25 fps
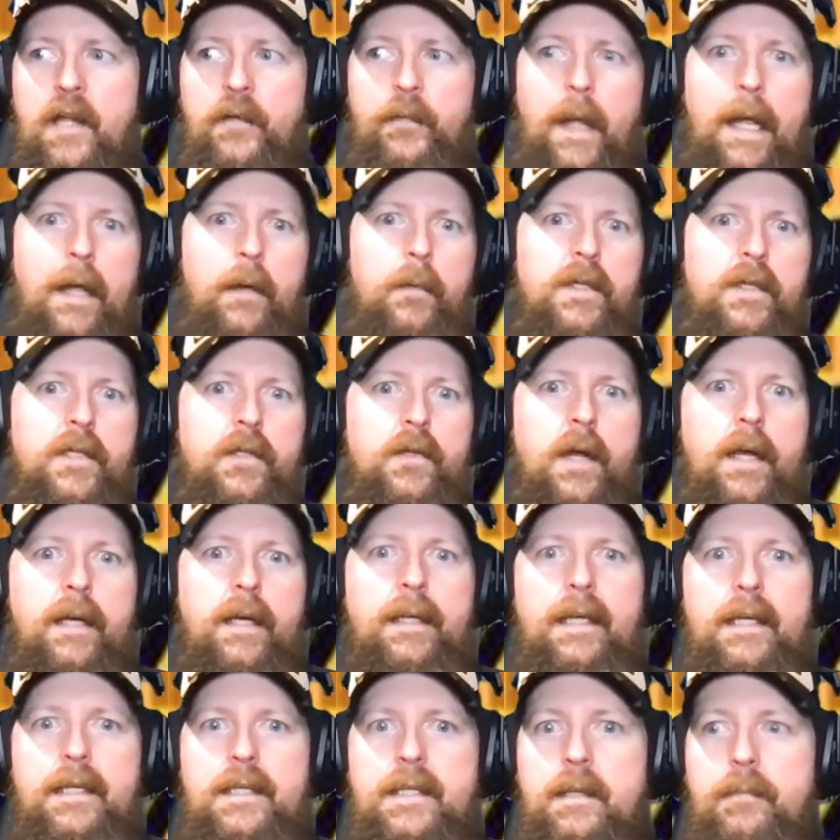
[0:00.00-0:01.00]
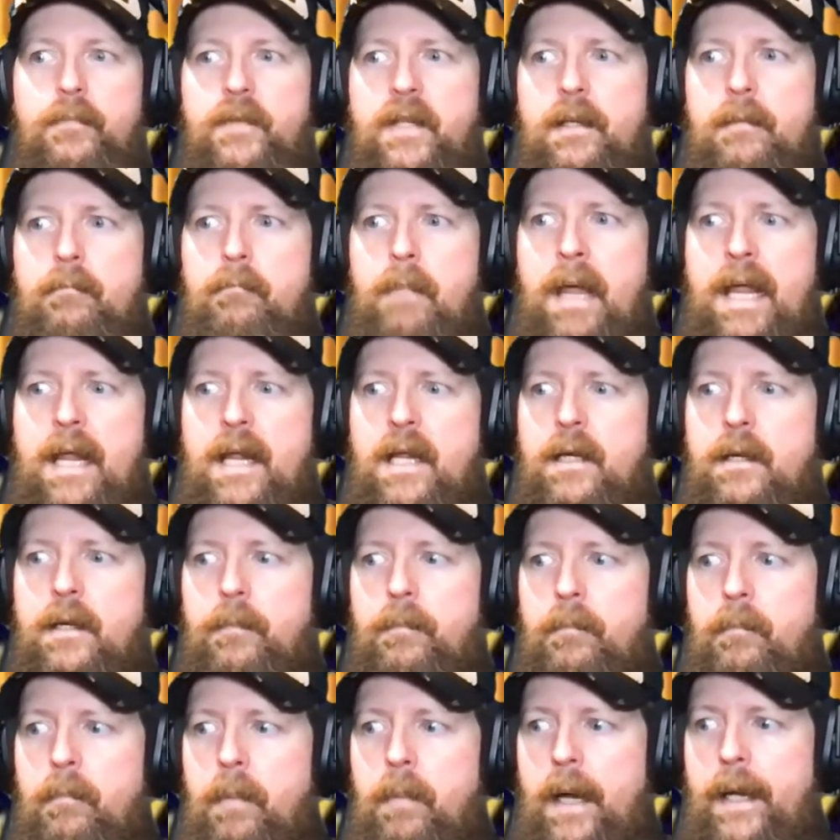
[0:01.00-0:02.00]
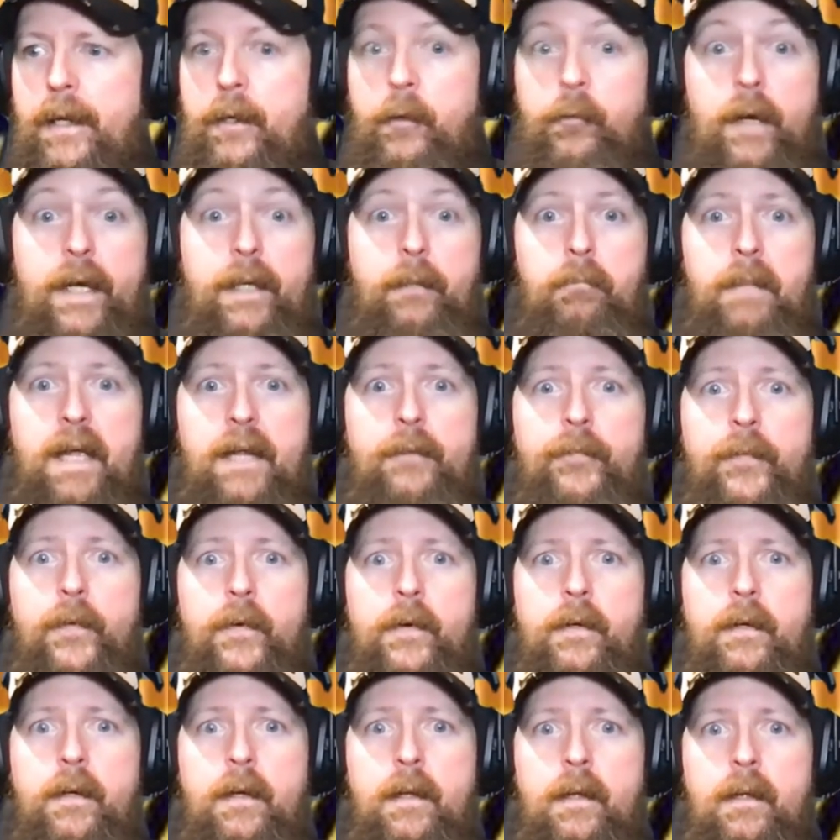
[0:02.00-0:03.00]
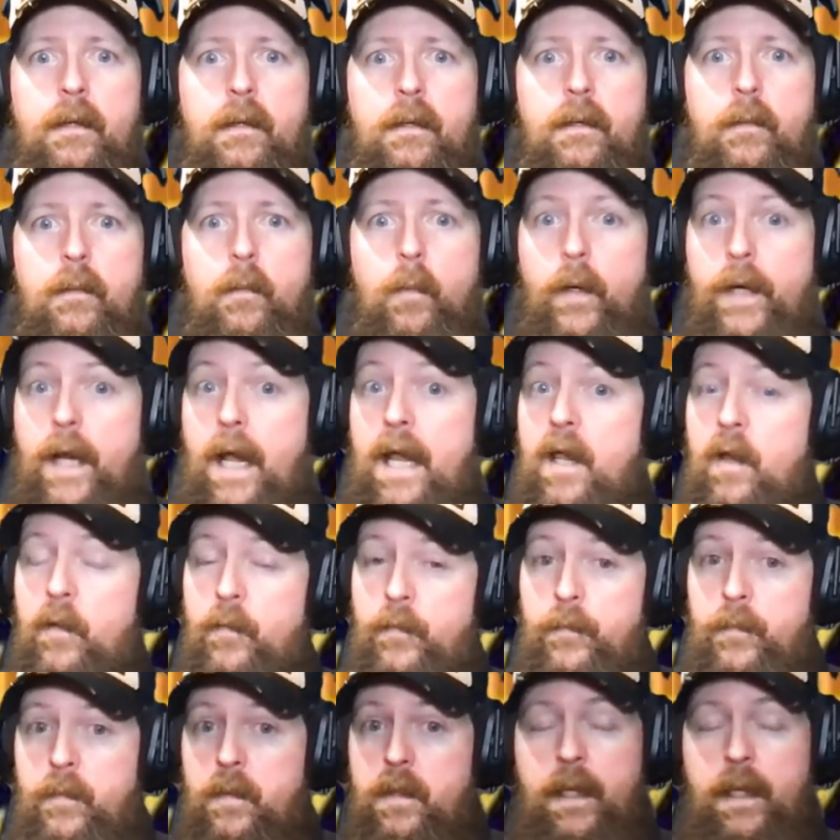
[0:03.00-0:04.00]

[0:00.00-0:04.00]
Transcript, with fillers: if i was trying to get something made by greg medford would i have